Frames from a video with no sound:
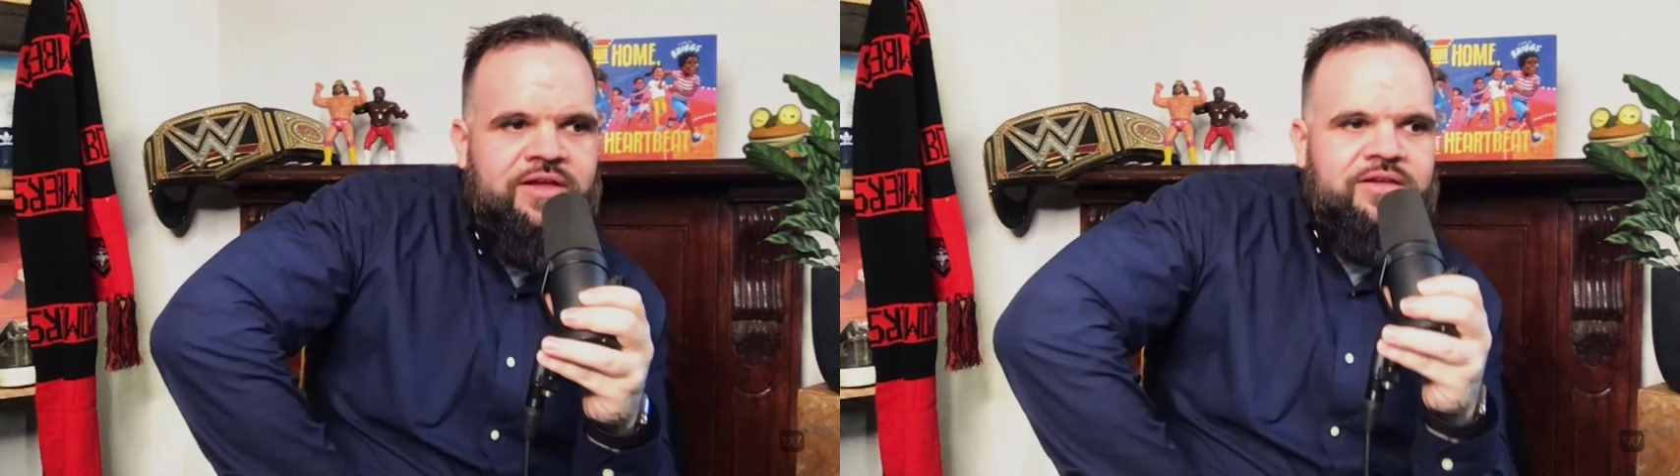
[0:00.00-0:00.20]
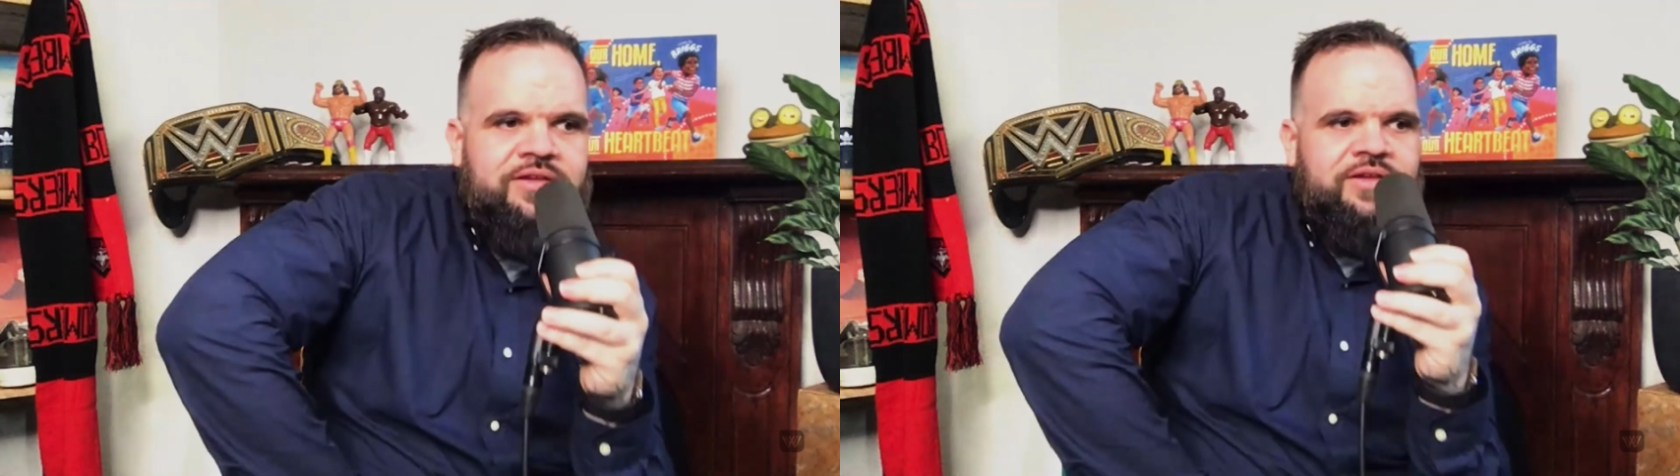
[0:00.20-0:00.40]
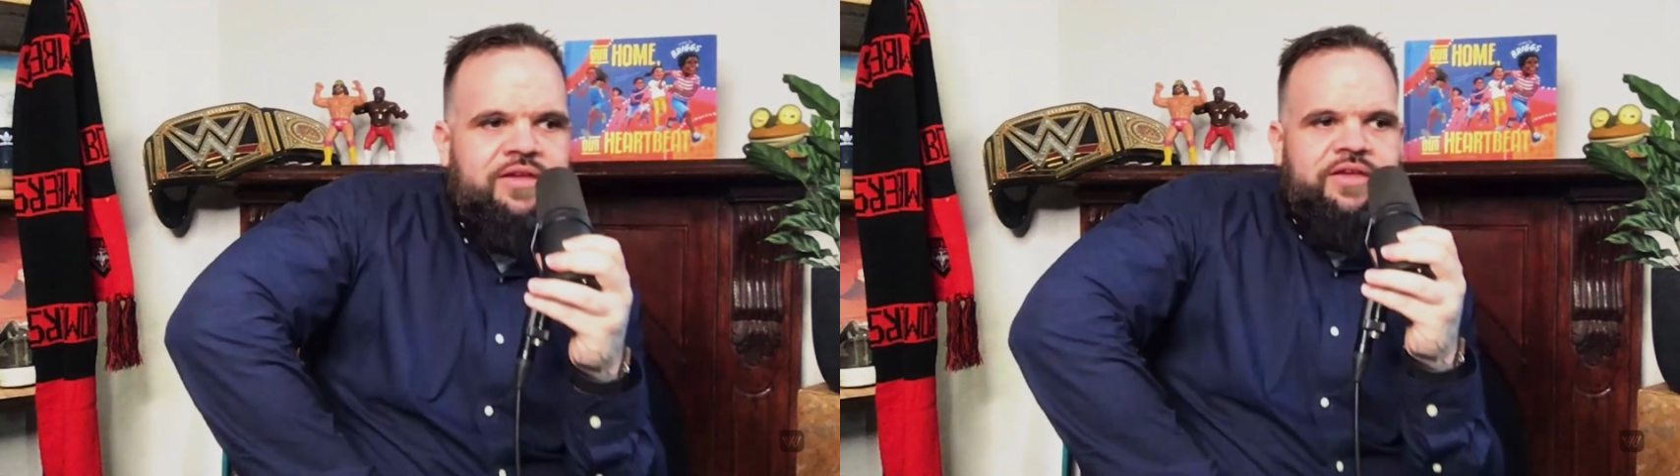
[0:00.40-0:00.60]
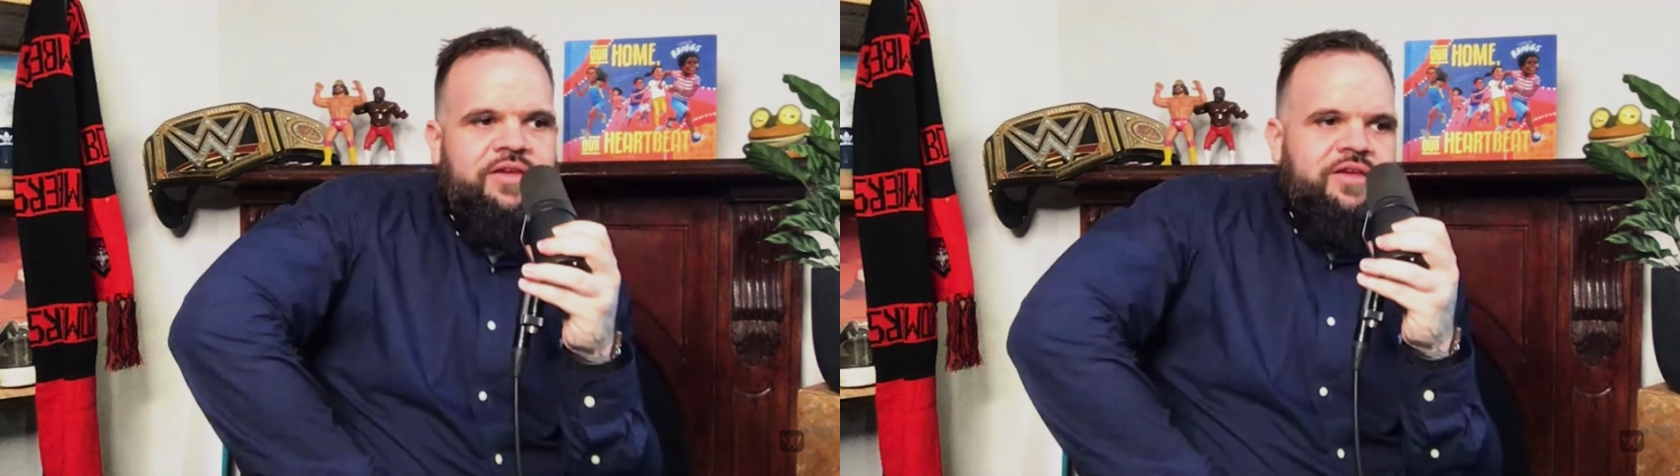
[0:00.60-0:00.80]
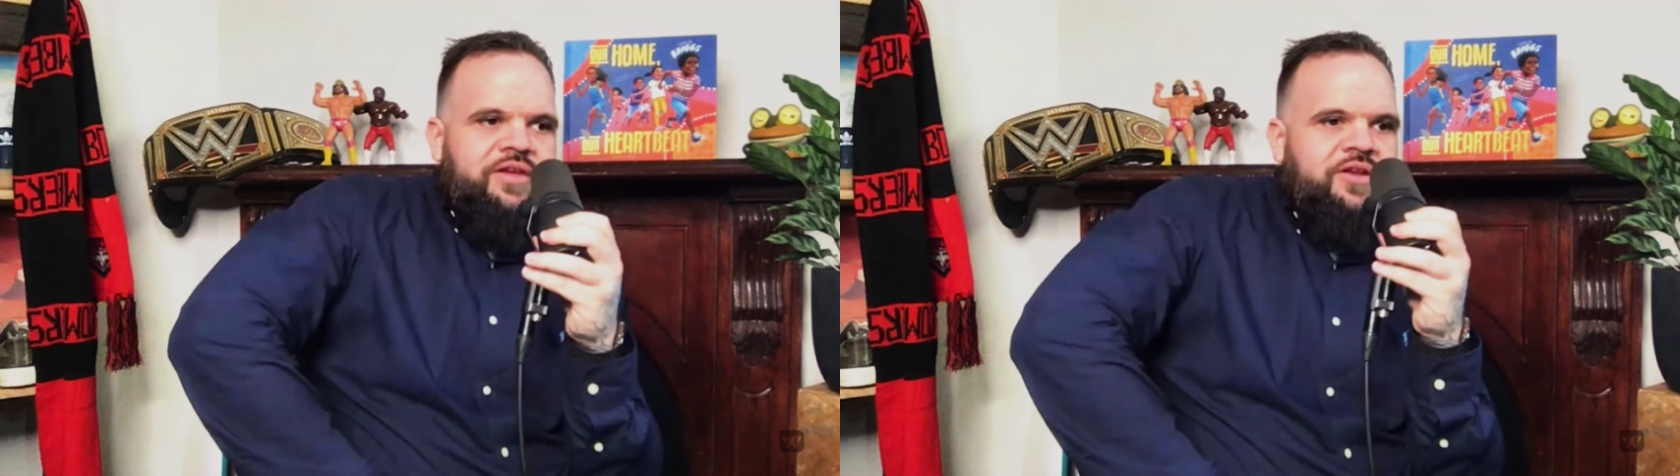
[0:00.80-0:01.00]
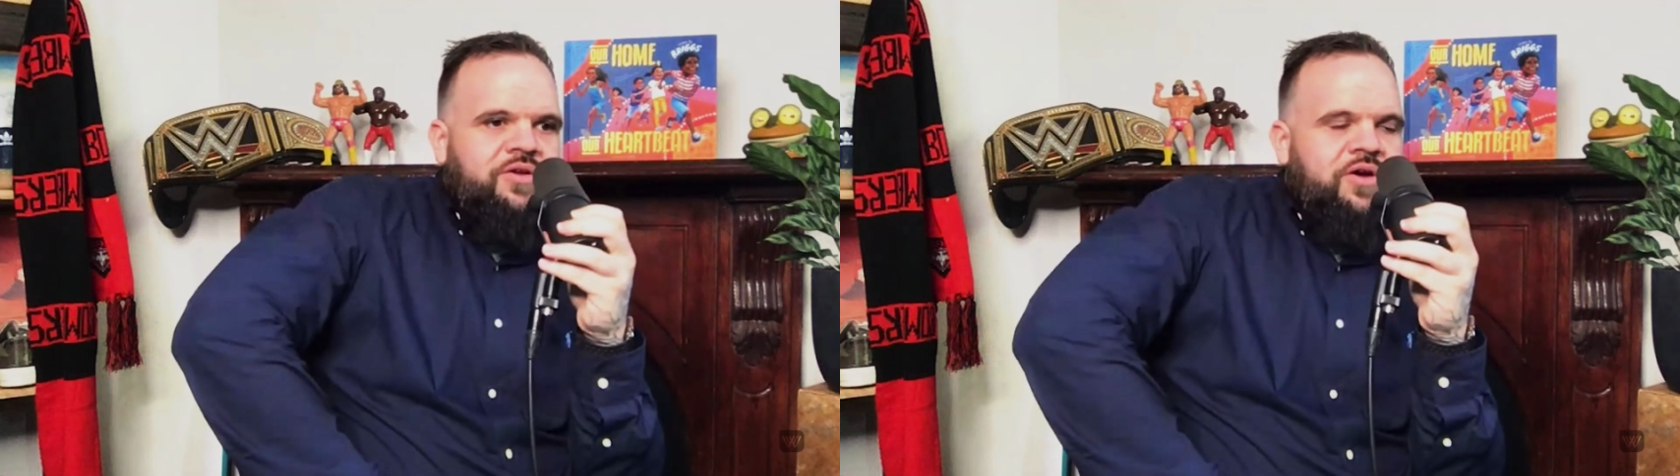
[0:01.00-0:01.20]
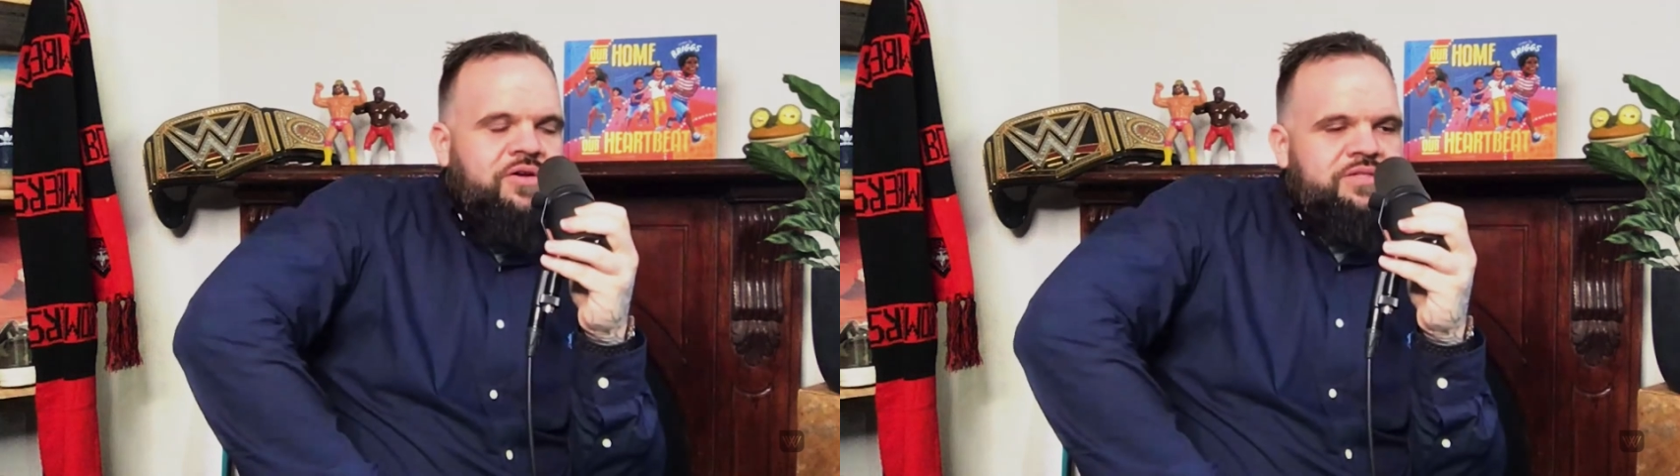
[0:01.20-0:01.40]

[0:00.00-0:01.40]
Like, you know,